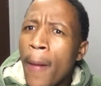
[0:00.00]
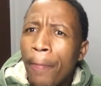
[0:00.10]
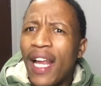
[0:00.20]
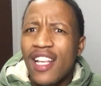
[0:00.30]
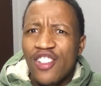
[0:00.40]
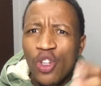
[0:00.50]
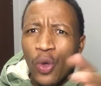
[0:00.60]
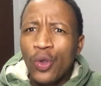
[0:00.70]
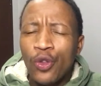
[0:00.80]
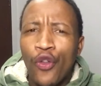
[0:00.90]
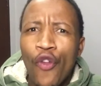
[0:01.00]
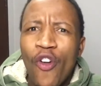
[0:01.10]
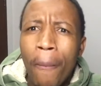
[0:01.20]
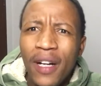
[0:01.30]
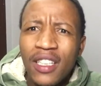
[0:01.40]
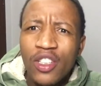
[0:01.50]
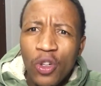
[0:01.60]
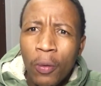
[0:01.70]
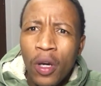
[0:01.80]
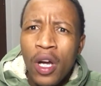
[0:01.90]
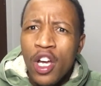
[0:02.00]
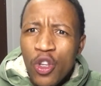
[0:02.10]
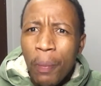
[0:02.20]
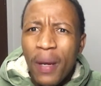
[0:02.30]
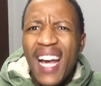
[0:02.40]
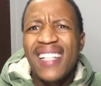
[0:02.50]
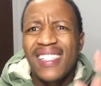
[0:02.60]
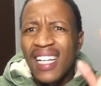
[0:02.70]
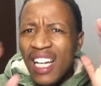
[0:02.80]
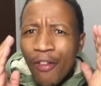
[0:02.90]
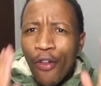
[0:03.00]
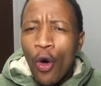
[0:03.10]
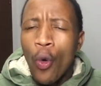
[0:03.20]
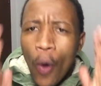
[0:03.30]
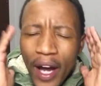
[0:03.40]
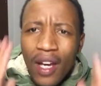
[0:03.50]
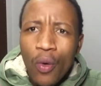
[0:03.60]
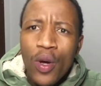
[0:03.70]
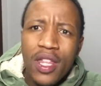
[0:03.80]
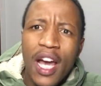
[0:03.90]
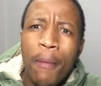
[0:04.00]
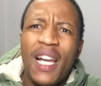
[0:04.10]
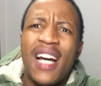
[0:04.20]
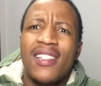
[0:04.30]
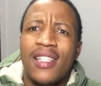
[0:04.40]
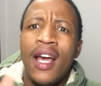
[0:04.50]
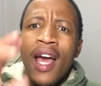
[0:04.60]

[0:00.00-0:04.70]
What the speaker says: players, known for building new players, for working with young players,